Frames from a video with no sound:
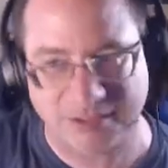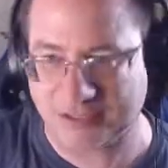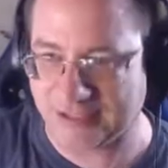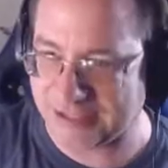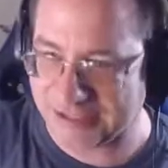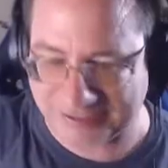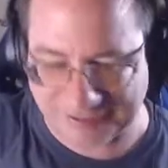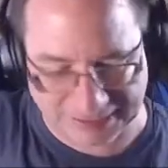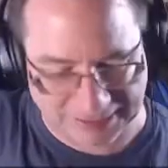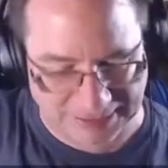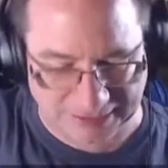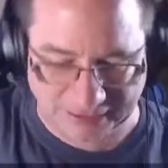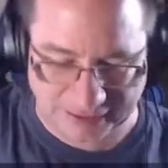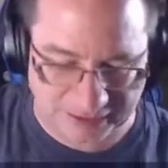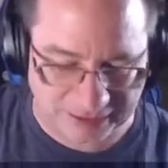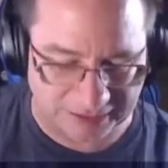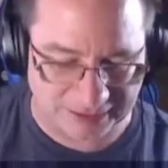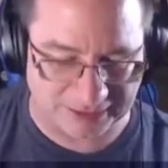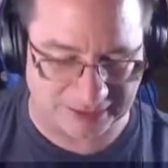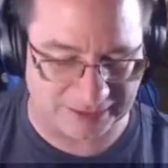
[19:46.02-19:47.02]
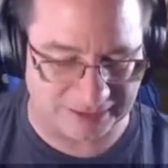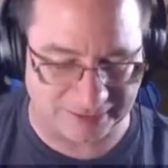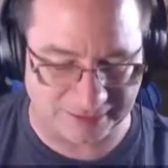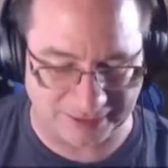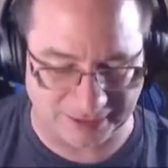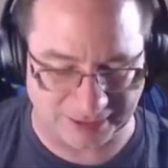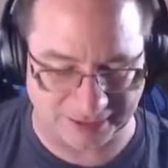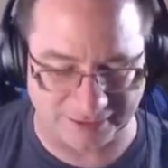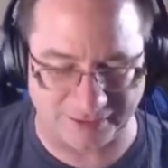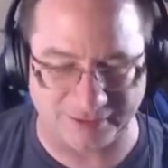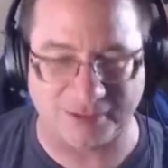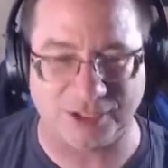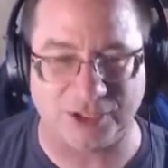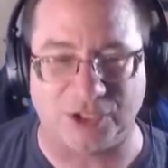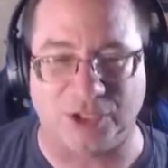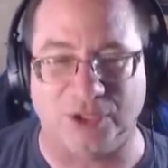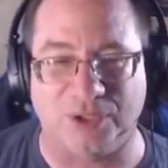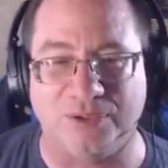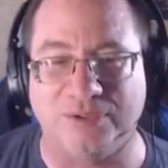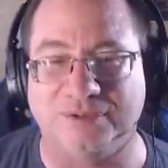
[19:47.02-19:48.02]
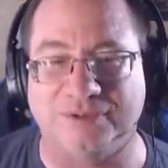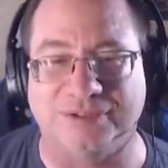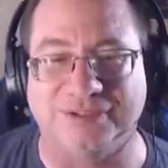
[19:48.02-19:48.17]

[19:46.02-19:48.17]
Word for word: listen and and you know